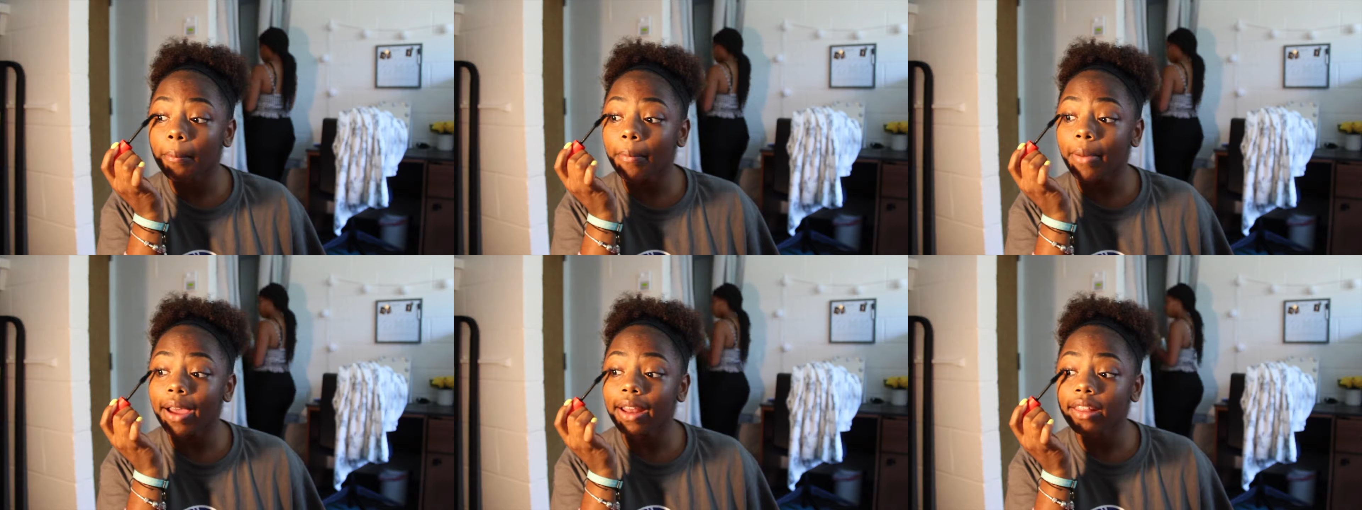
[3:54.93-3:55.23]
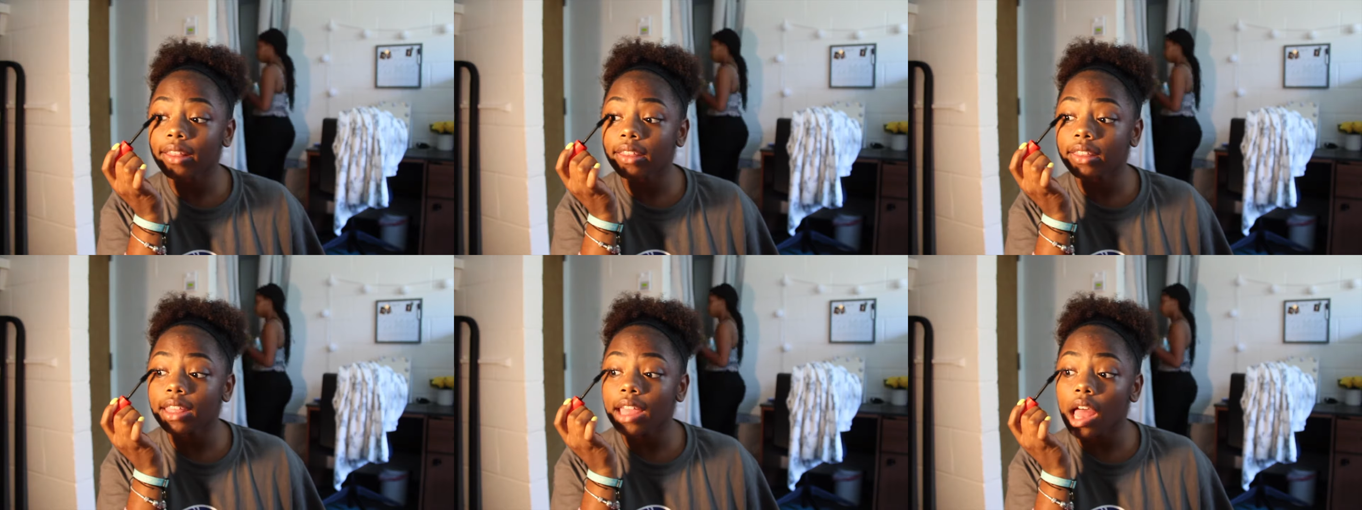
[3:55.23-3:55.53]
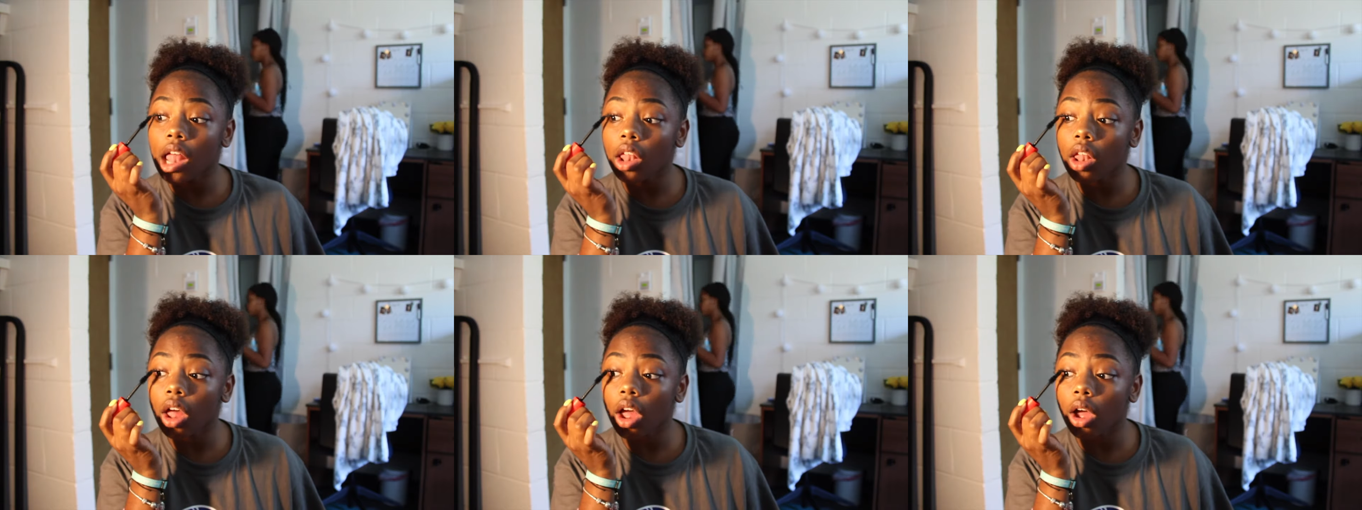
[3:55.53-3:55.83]
Mine is
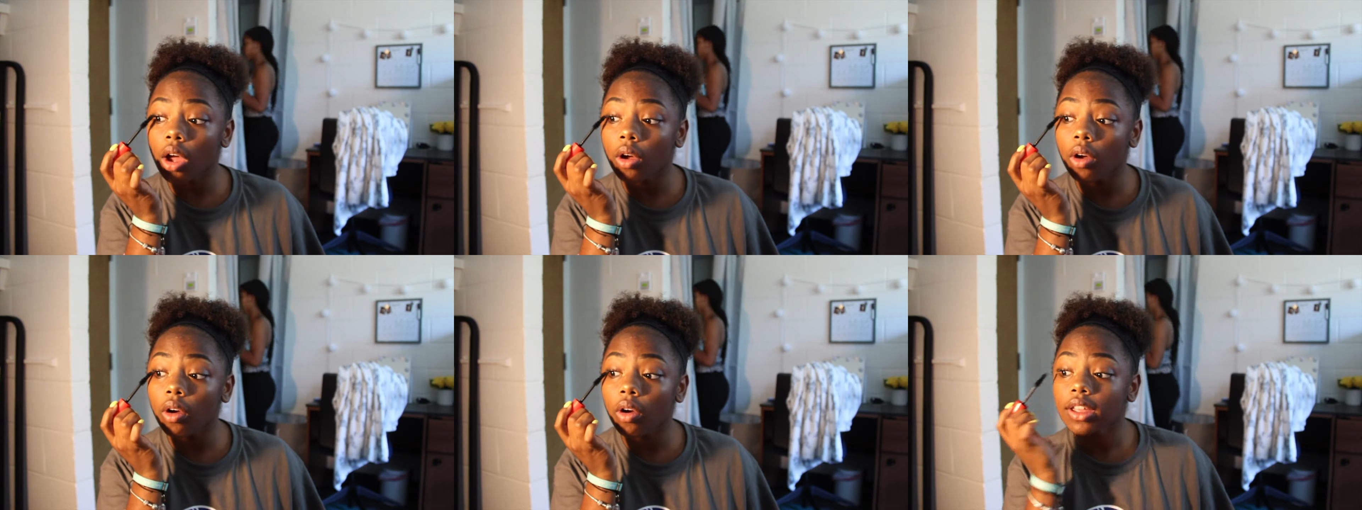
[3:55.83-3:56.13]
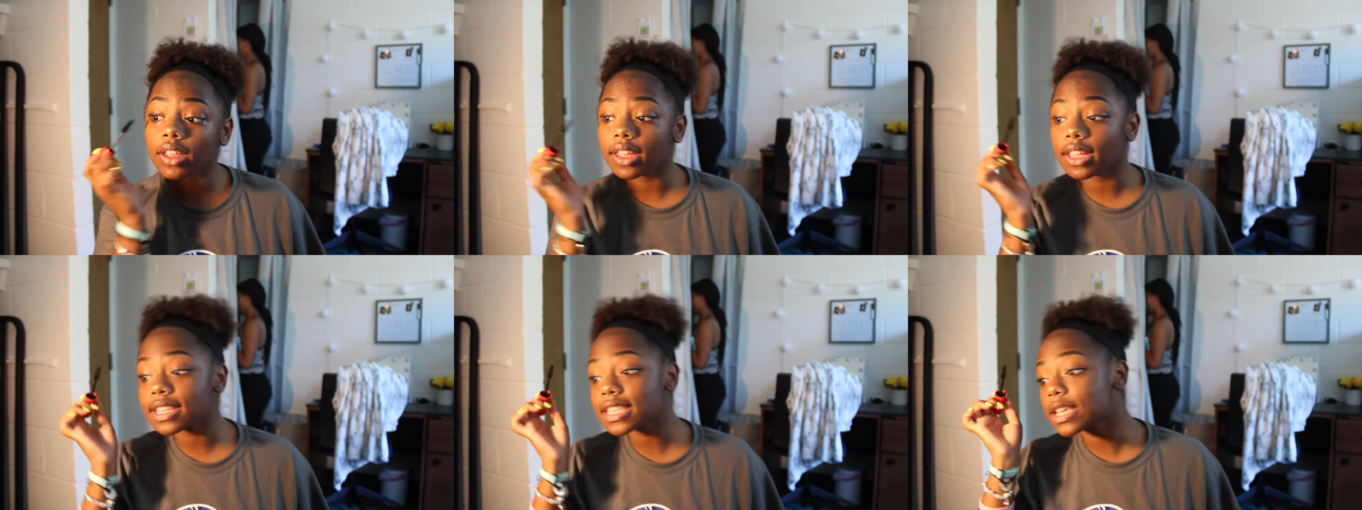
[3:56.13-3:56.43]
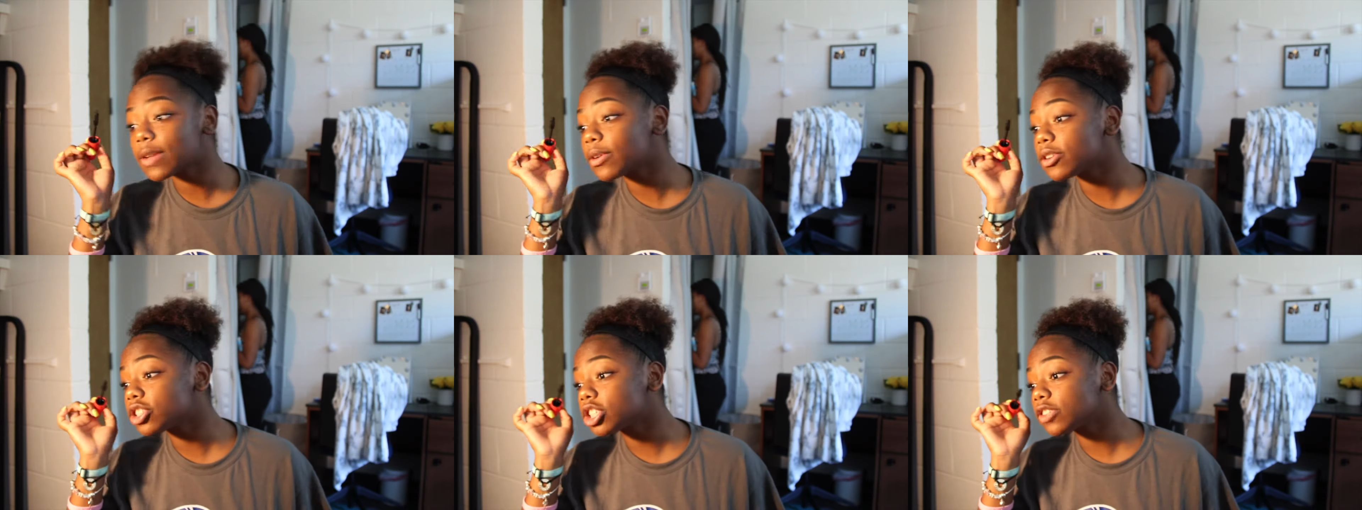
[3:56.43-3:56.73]
yellow.
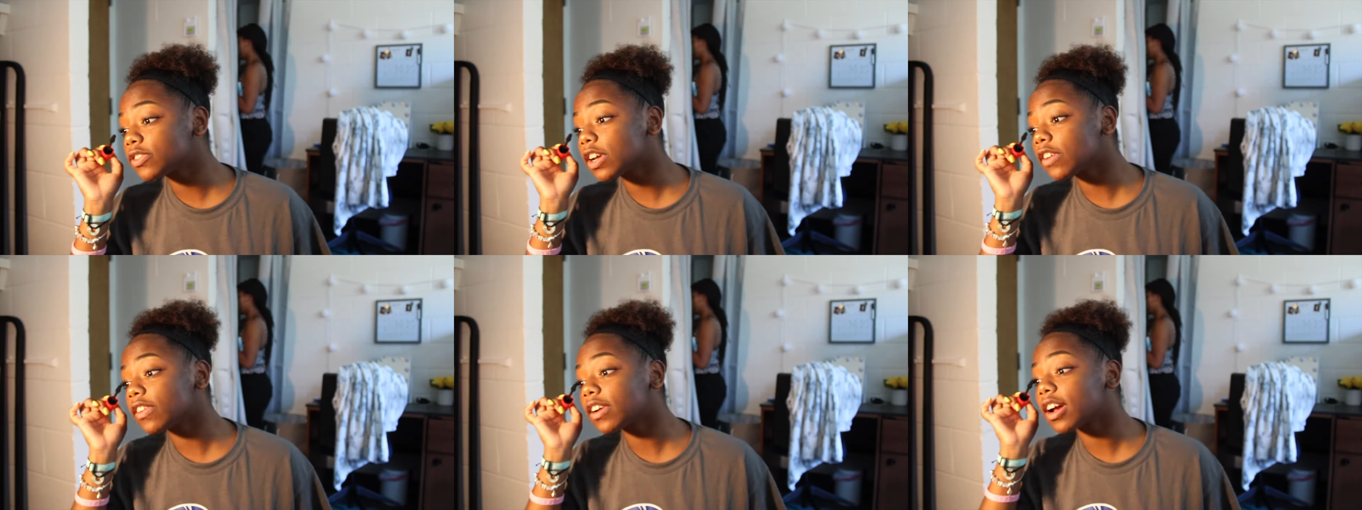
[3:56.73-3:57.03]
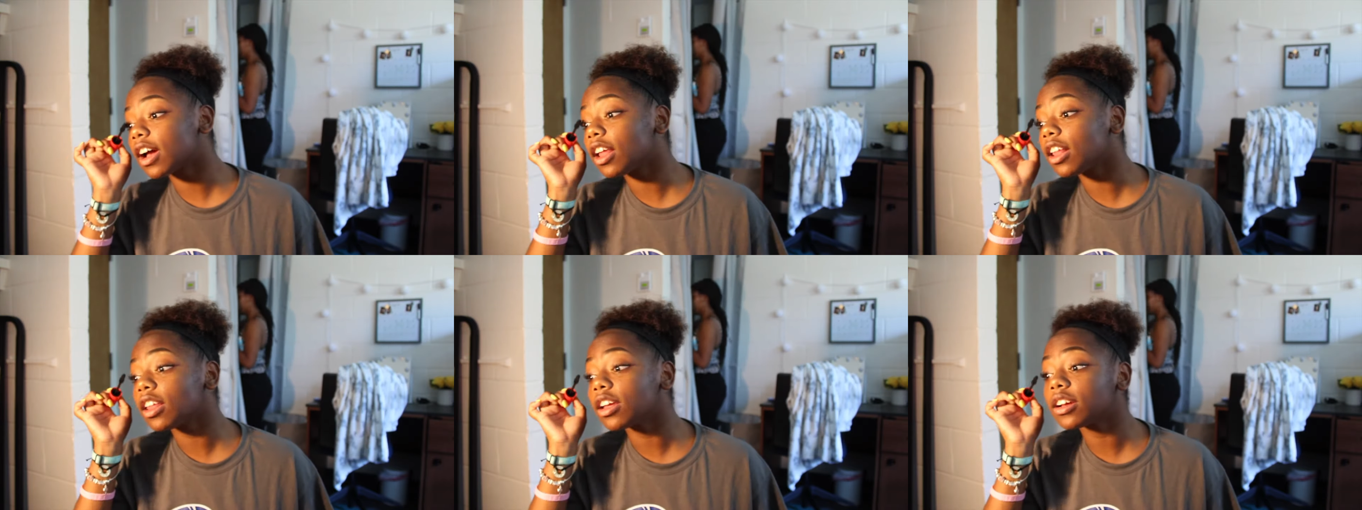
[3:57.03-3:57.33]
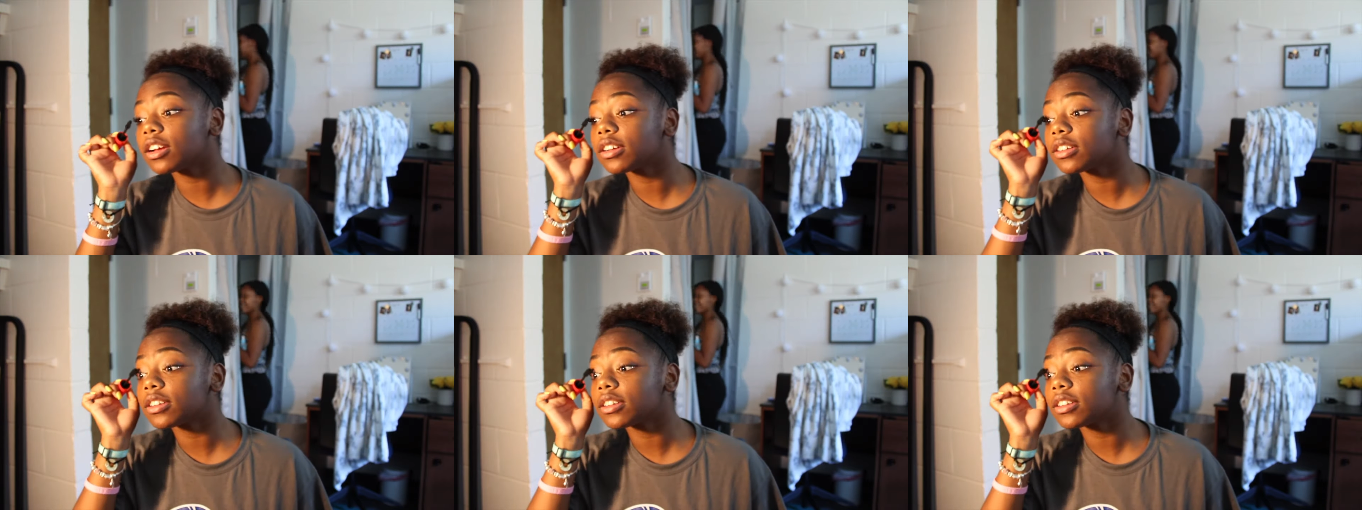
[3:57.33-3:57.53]
Kenzie, what's your favorite color?